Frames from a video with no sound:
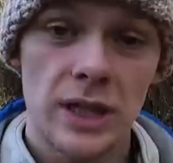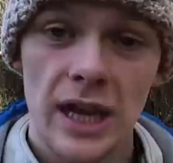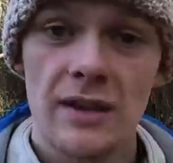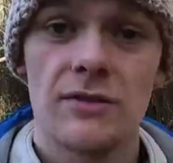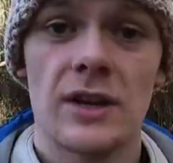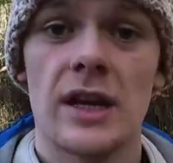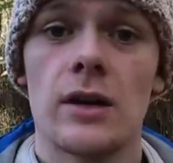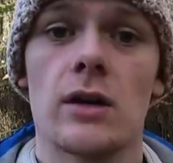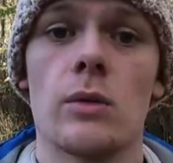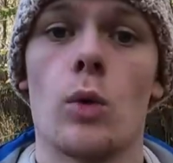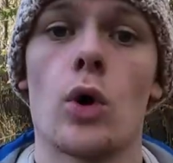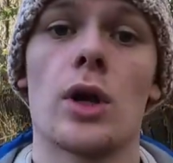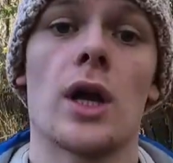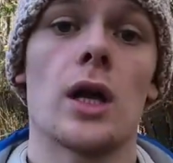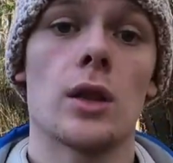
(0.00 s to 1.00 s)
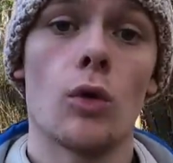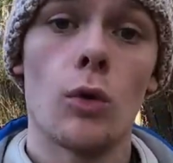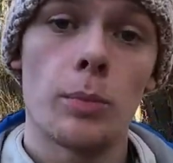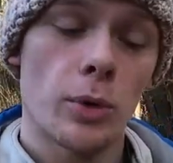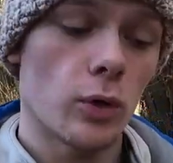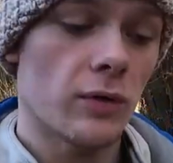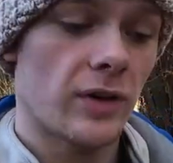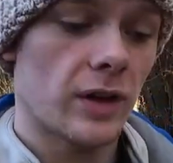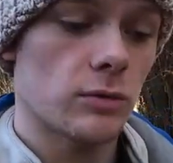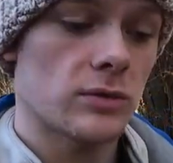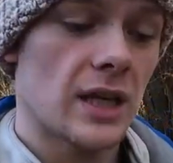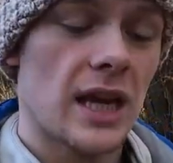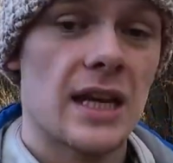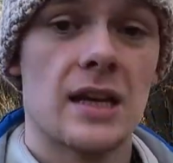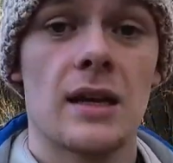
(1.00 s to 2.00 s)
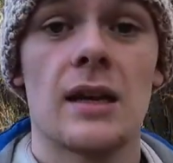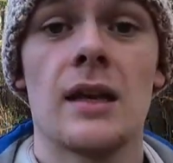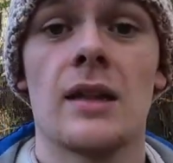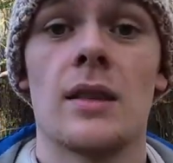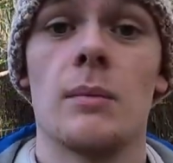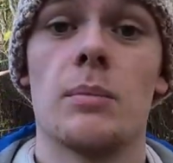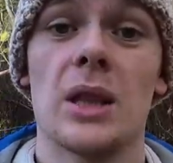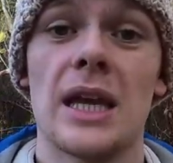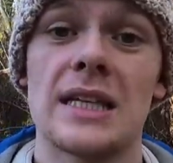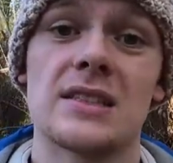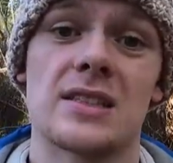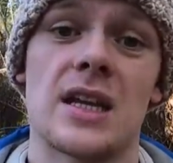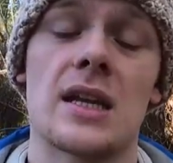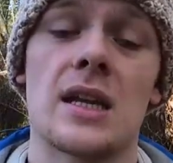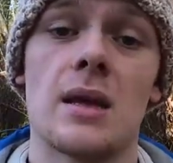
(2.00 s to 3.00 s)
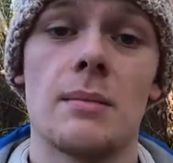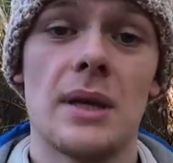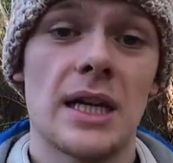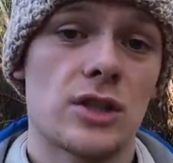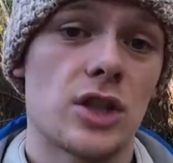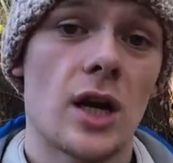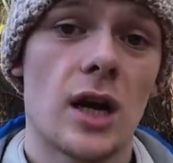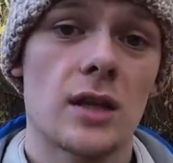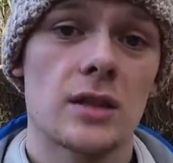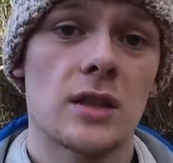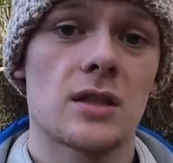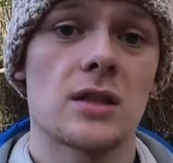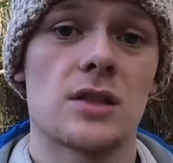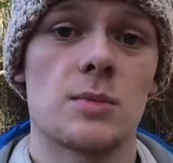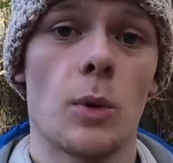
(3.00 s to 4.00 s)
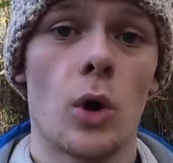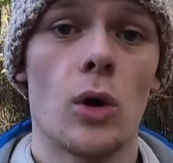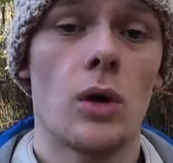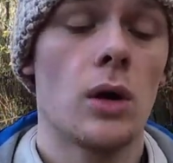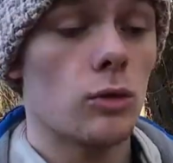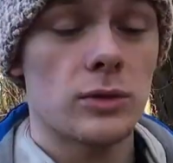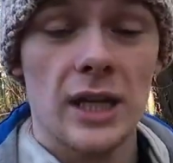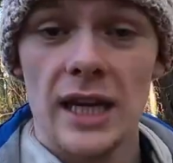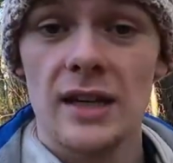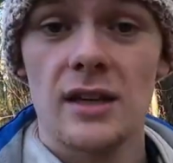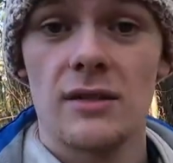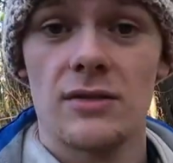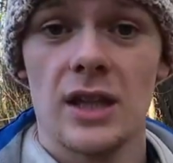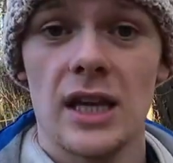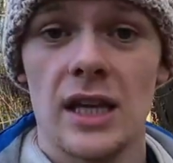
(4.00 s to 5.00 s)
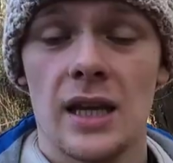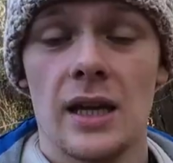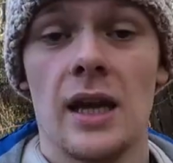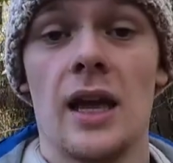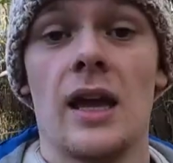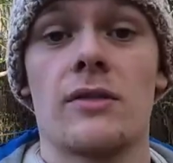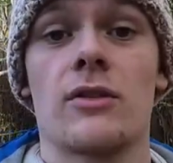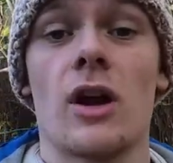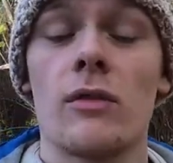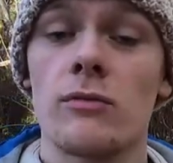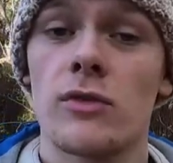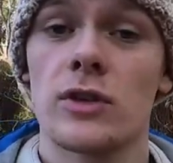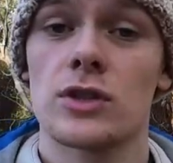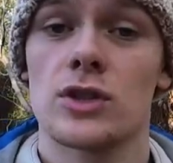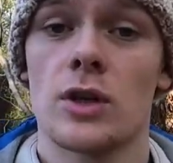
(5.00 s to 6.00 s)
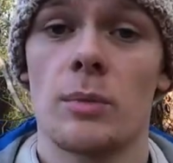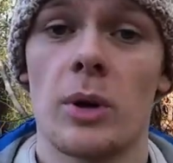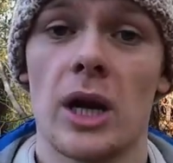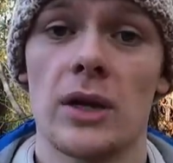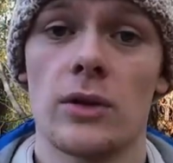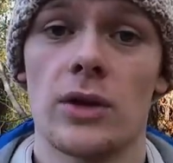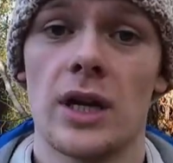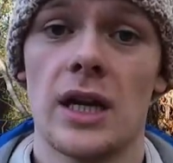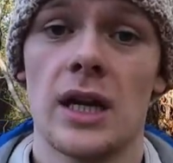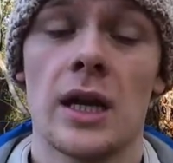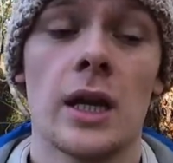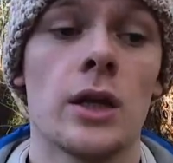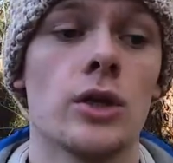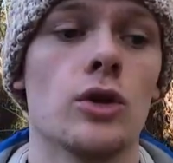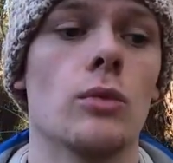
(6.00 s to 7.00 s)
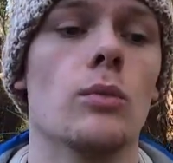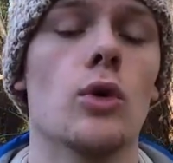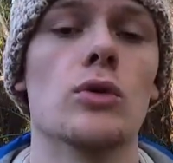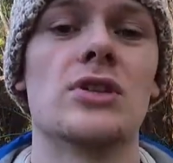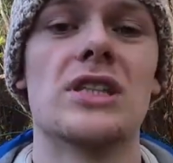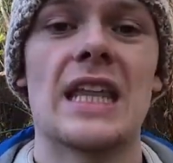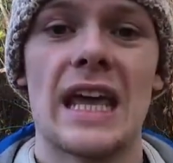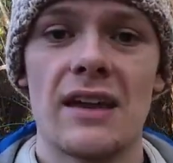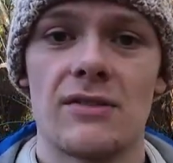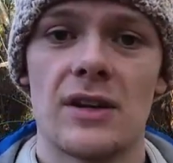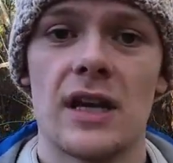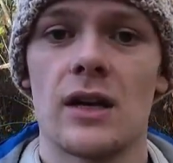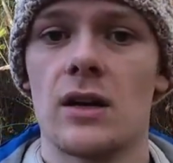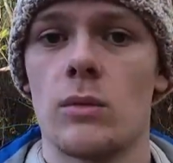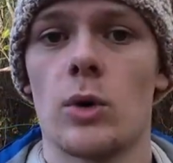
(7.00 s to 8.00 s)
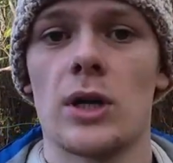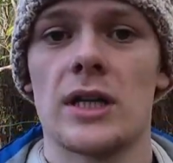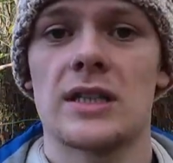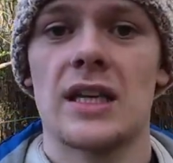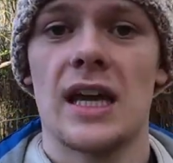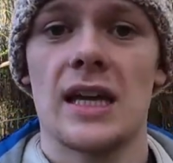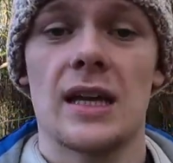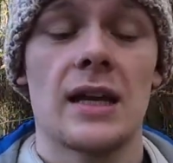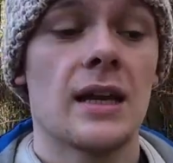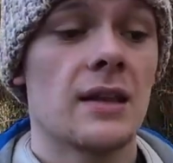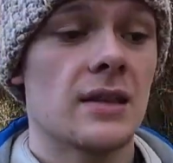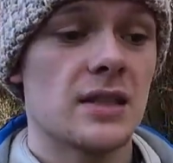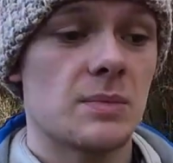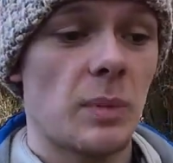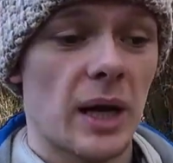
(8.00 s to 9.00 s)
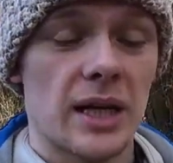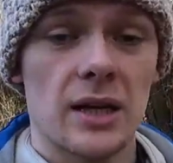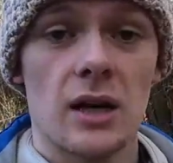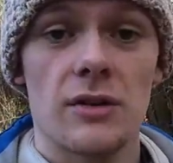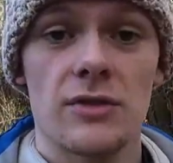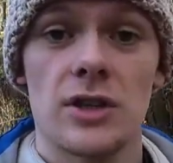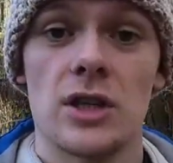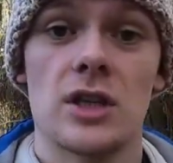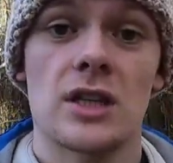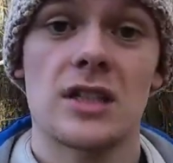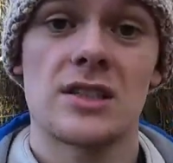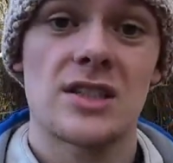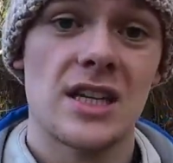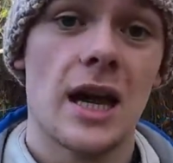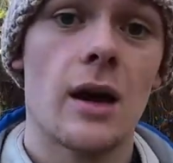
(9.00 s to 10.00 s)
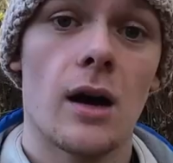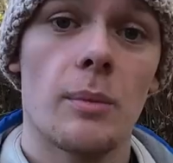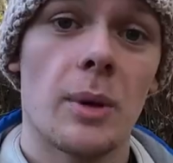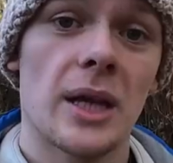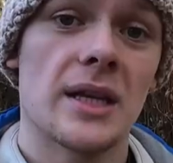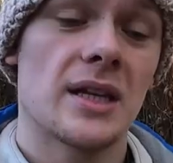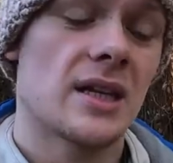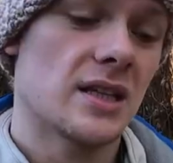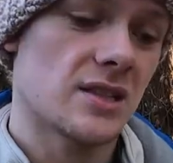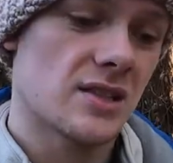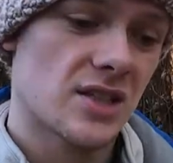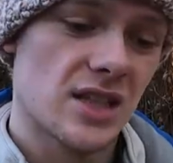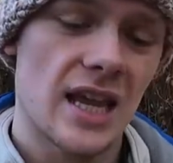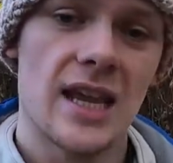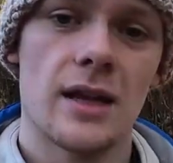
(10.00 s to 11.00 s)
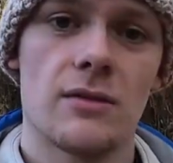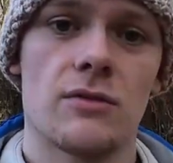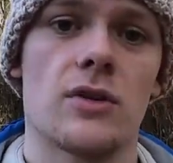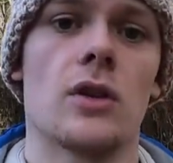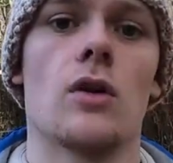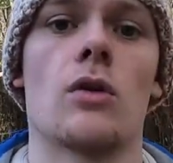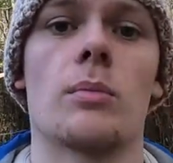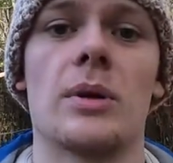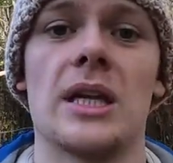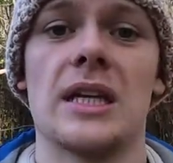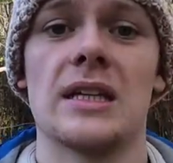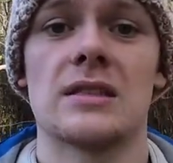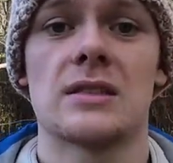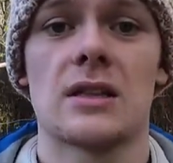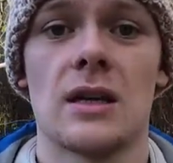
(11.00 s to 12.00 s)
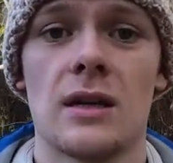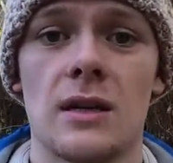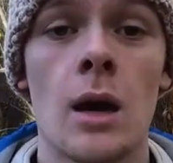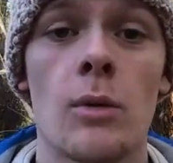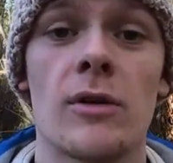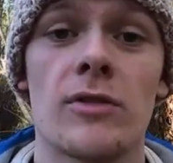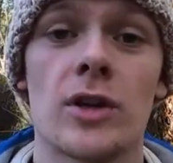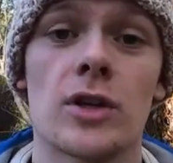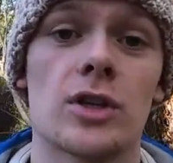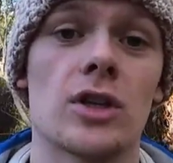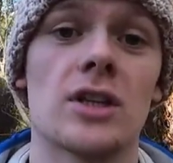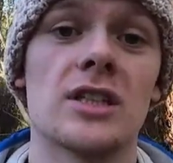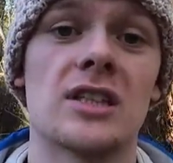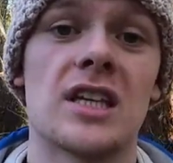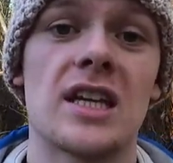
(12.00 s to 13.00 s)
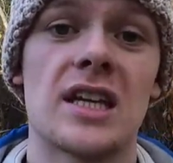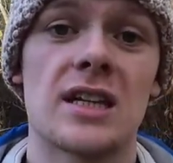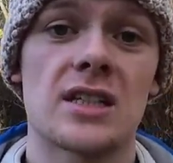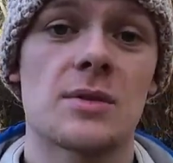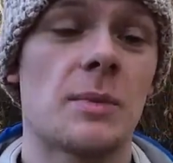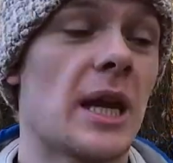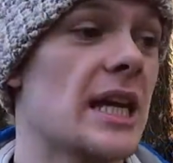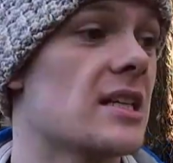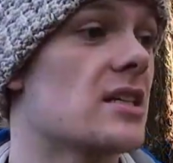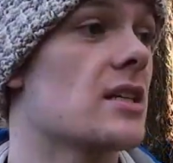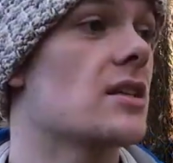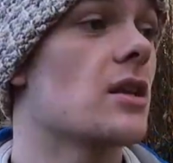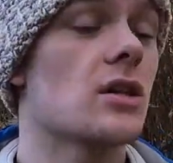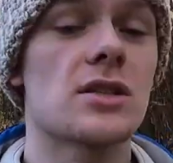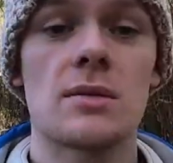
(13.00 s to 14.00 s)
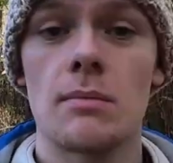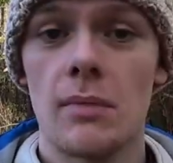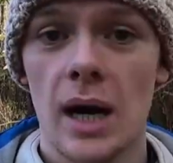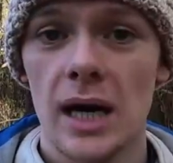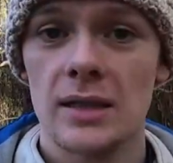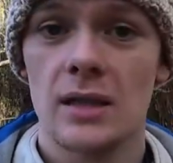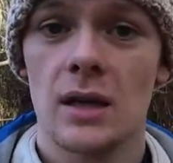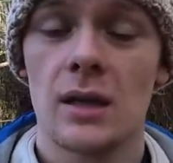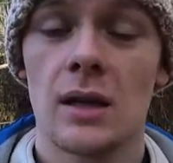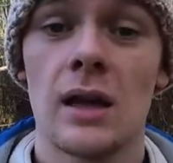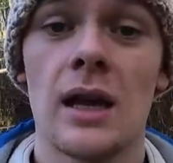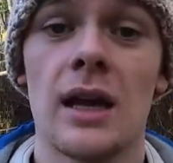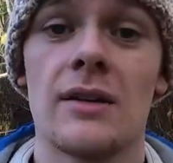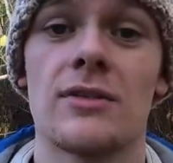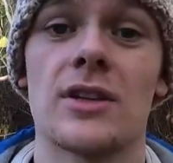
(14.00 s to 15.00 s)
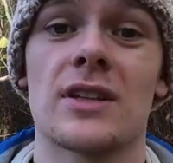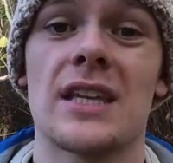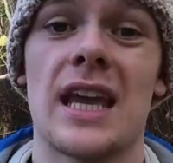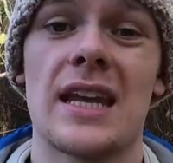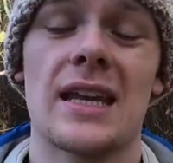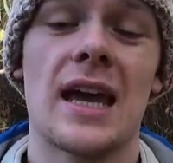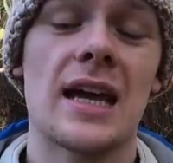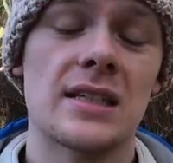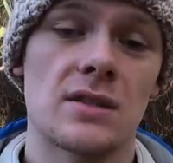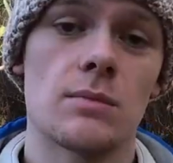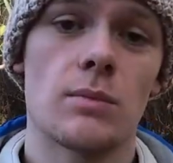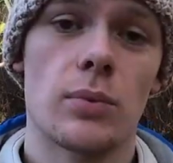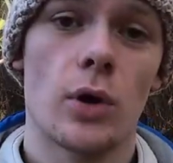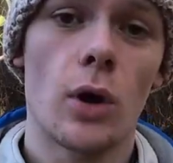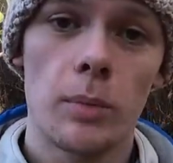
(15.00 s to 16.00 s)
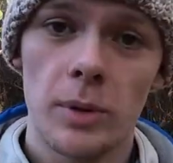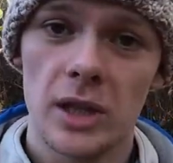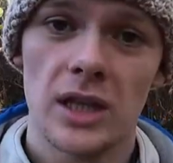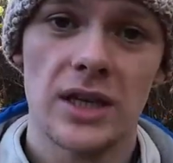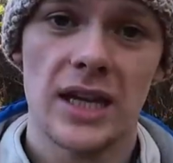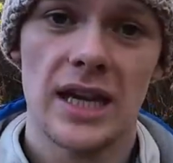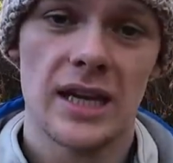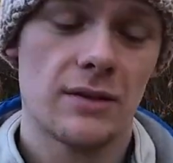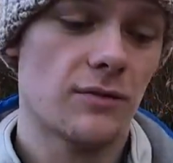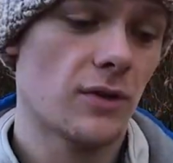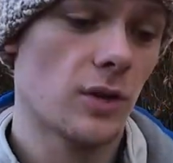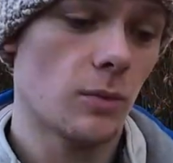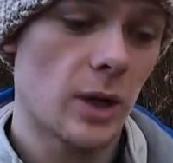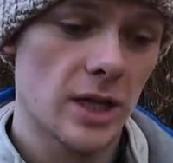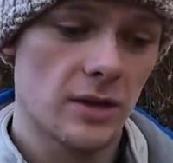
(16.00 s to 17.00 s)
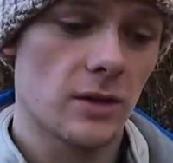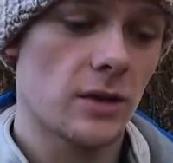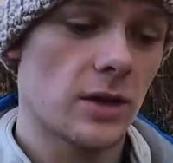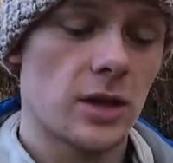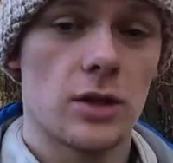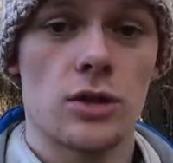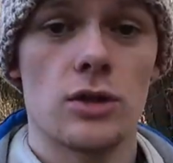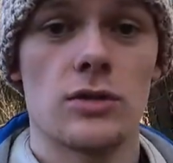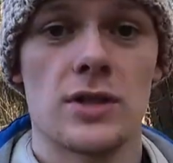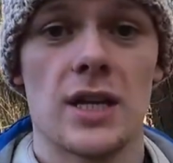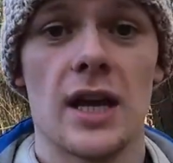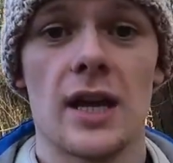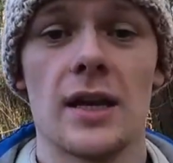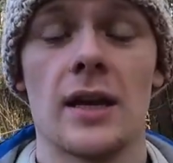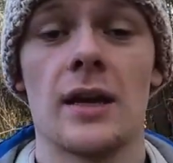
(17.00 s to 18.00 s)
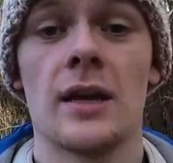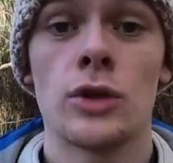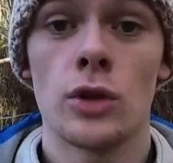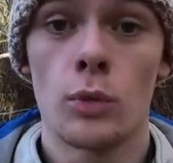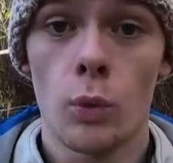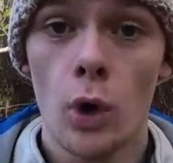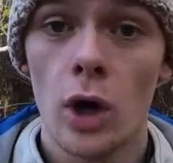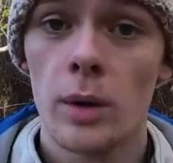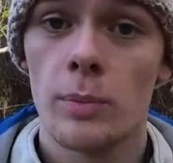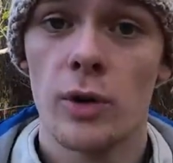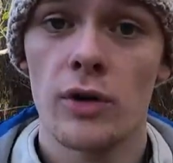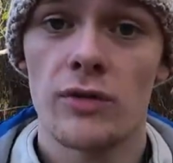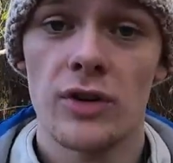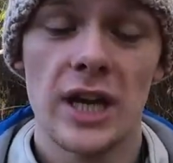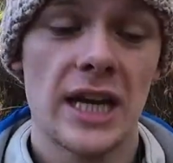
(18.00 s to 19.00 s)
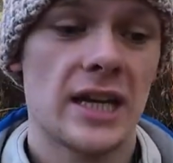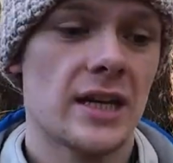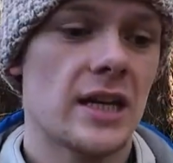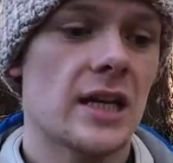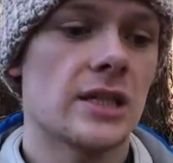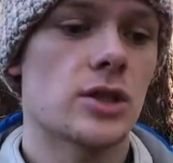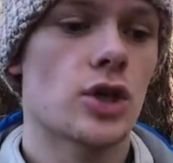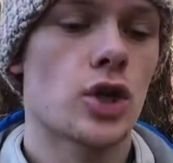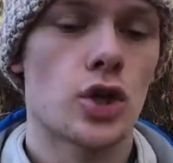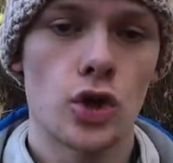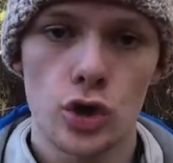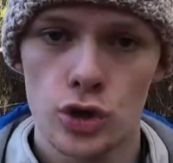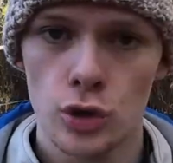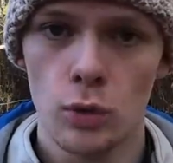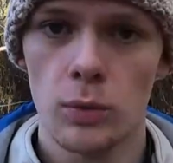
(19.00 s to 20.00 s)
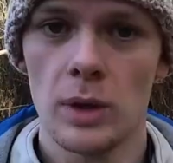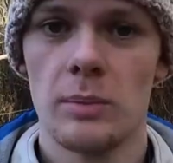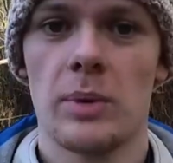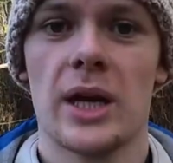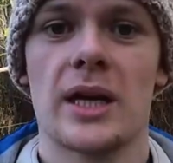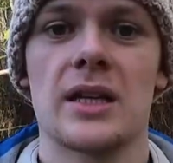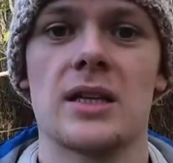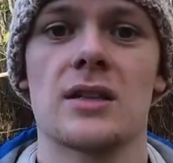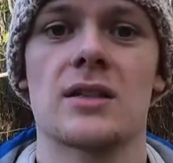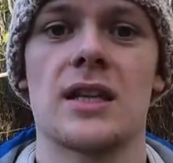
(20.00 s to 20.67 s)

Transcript: definitely want a low profile tent that blends in and makes you harder to spot. Alternatively, if comfort's your priority, you'll most definitely want a tent that's big enough that you can sit up in and stay in for long periods. However, your interior space doesn't matter if your tent isn't properly rated for the weather that you're using it in. Your waterproof rating is crucial when picking your